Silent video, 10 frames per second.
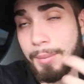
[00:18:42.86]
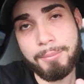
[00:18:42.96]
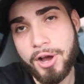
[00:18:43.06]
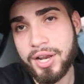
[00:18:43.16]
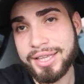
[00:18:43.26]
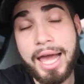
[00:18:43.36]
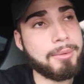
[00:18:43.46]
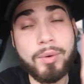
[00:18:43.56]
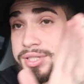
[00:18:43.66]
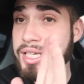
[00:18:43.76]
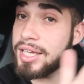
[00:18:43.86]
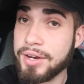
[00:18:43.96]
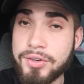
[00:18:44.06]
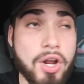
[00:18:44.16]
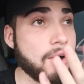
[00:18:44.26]
I'm not balling like that, but we'll see. You
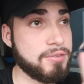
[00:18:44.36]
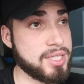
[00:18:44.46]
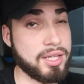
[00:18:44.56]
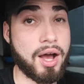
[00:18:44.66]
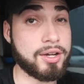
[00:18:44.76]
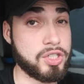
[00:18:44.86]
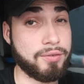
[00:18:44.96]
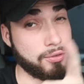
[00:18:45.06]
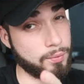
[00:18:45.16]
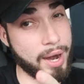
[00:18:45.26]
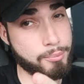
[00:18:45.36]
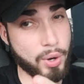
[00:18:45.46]
never know if it's in the auction for the right